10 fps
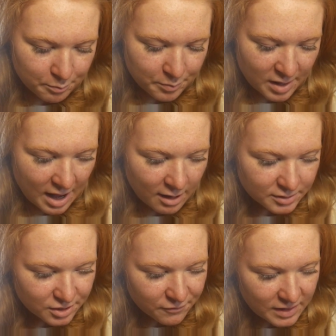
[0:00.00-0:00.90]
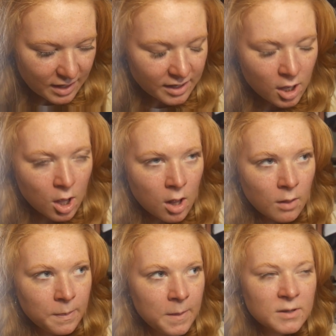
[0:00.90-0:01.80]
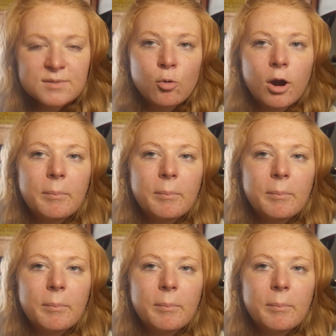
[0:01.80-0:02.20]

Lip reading: But I also feel like there's more